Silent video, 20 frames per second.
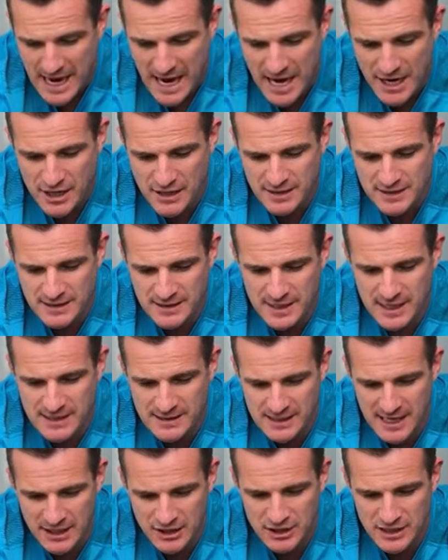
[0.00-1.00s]
And you can see
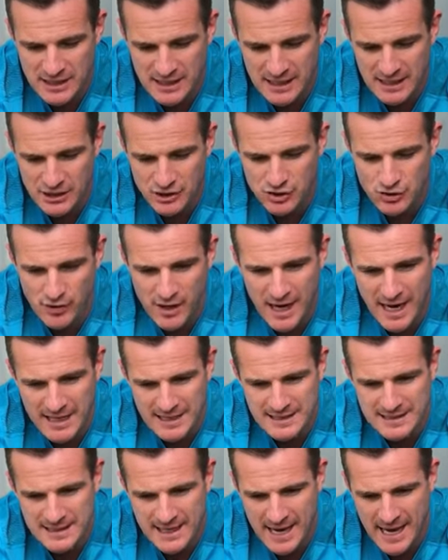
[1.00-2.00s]
it's actually getting
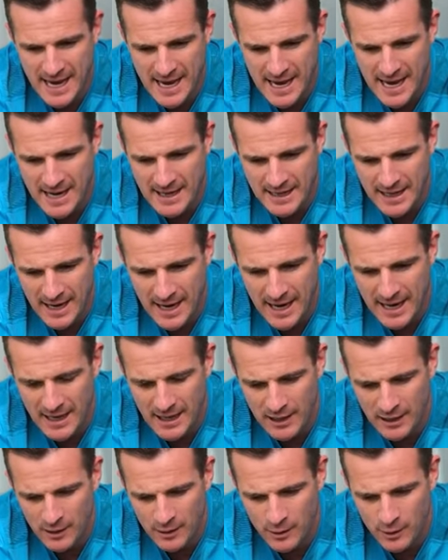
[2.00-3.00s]
dragged down
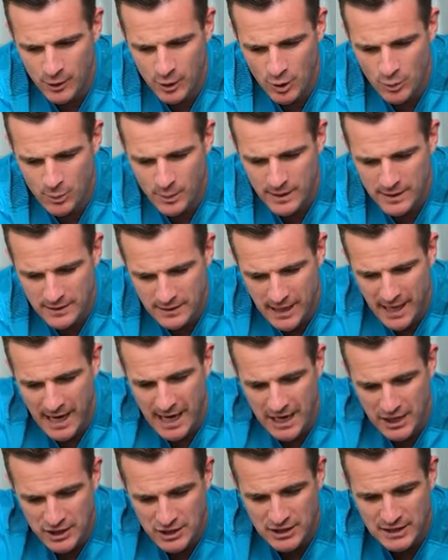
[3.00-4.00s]
and a little bit
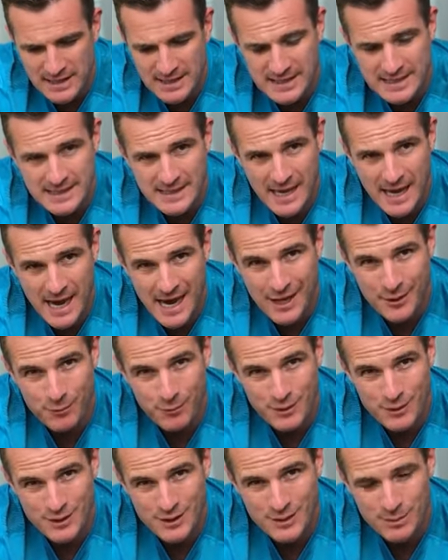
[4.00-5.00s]
actually
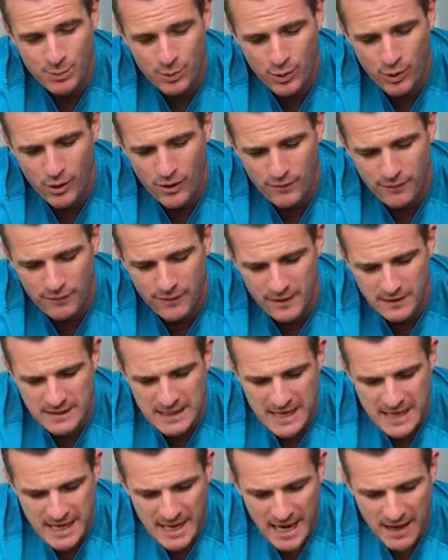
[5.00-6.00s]
south, which is
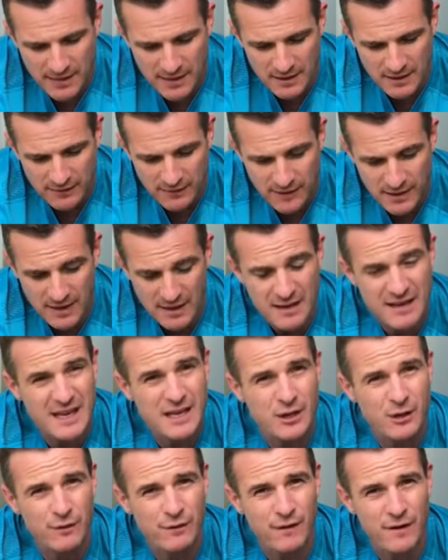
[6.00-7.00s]
perfect. And then here,
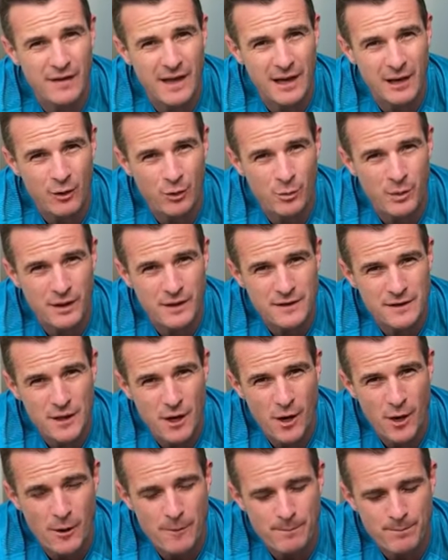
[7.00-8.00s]
you'll feel that little bit of
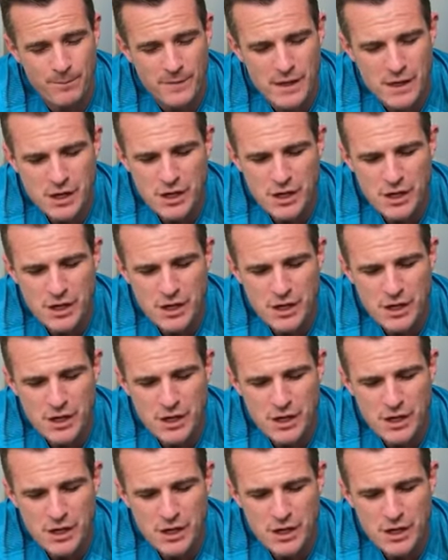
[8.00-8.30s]
tone.